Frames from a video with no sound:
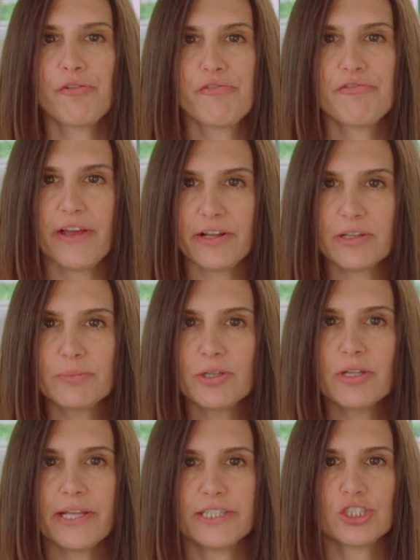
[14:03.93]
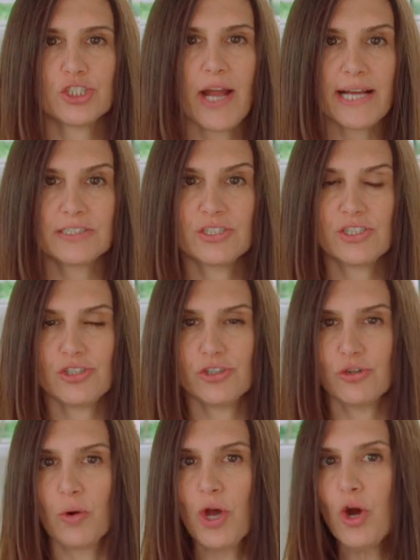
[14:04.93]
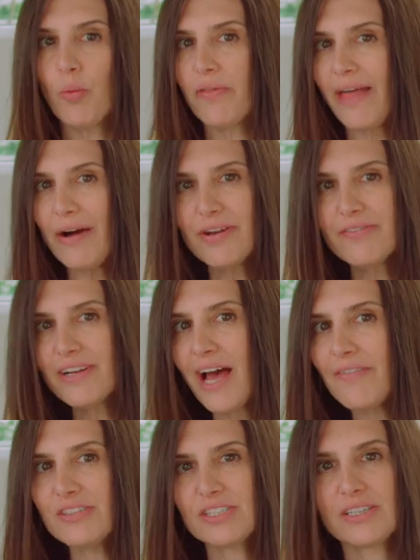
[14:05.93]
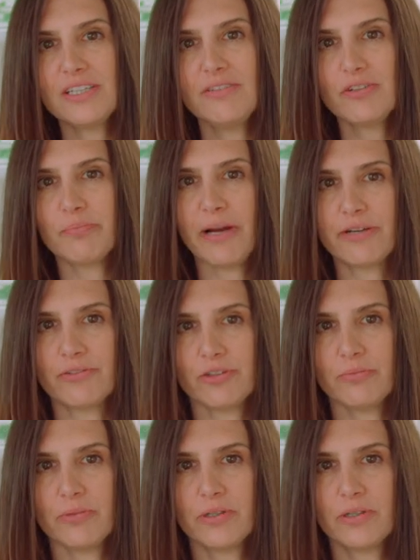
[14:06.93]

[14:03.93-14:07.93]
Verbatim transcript: are available and attracted to you without even having to leave your bedroom.